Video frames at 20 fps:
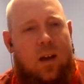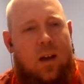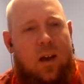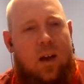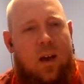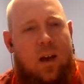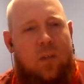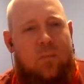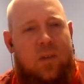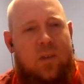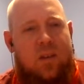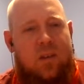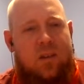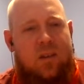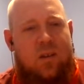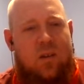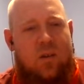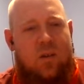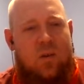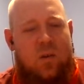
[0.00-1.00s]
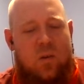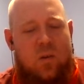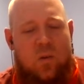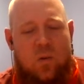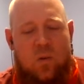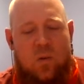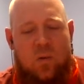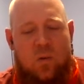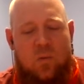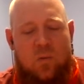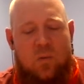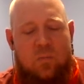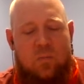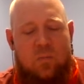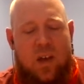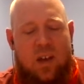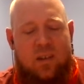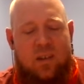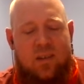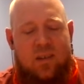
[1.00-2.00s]
I'm gonna go
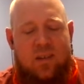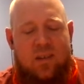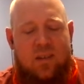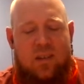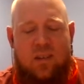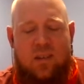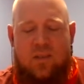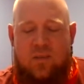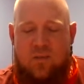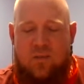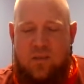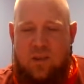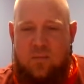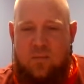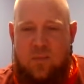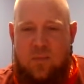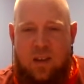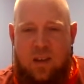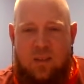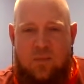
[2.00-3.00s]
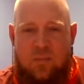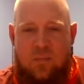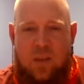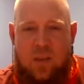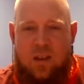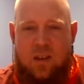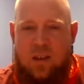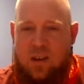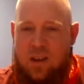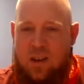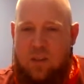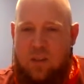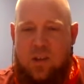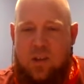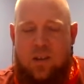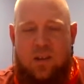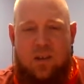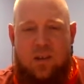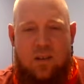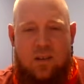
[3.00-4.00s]
back to Extreme X-Men, and I'm
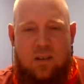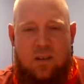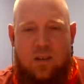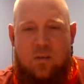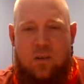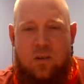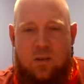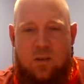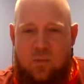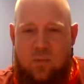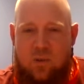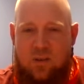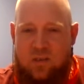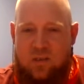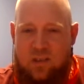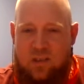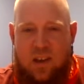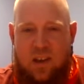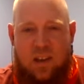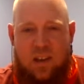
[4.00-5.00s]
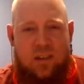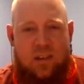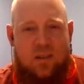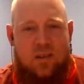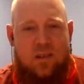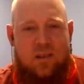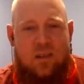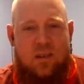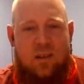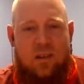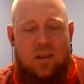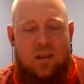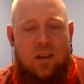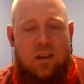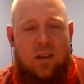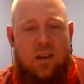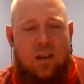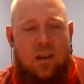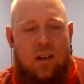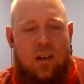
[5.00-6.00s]
gonna pull Sage.
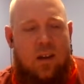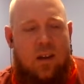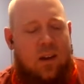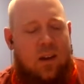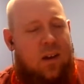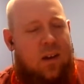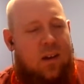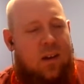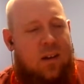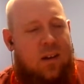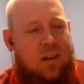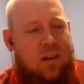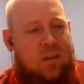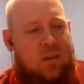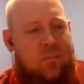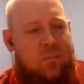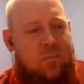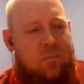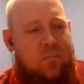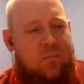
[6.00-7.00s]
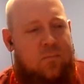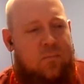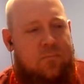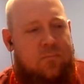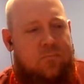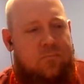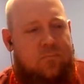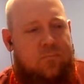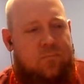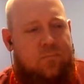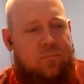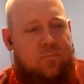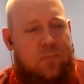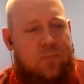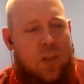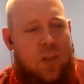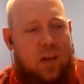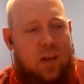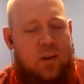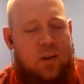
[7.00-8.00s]
Um,
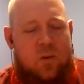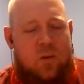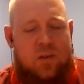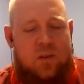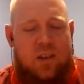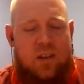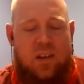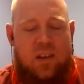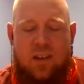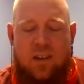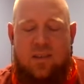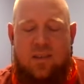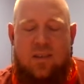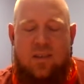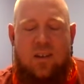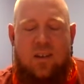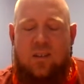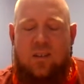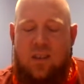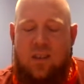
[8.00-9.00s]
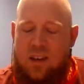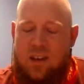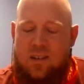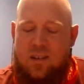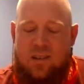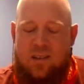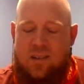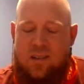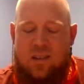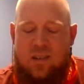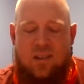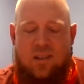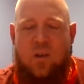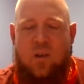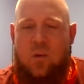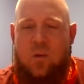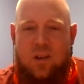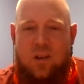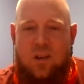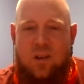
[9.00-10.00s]
I know she has a lot
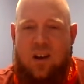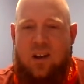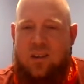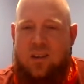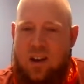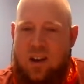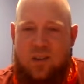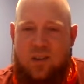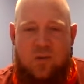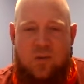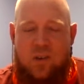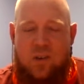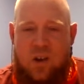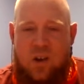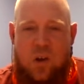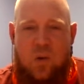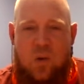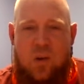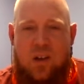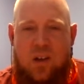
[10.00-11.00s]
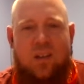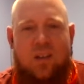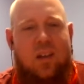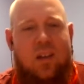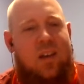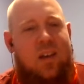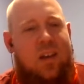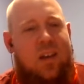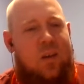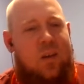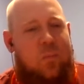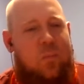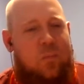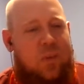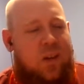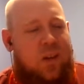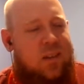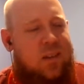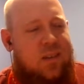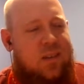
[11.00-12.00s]
going on Krakoa,
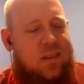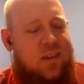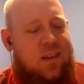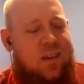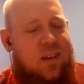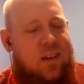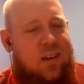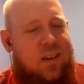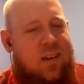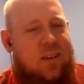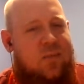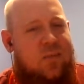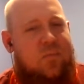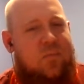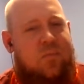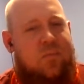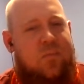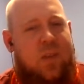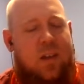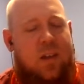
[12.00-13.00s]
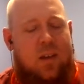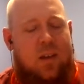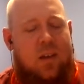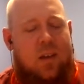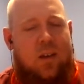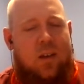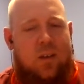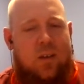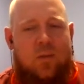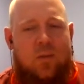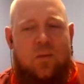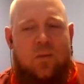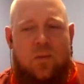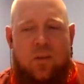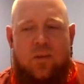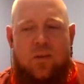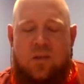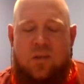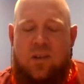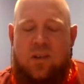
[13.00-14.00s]
but they're
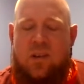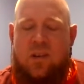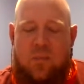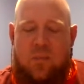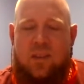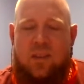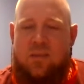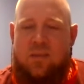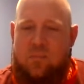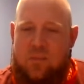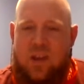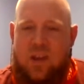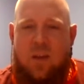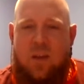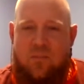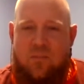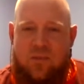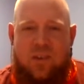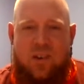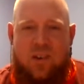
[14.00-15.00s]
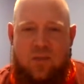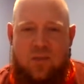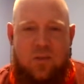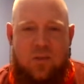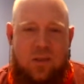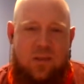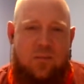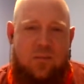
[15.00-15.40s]
gonna make some time for her with the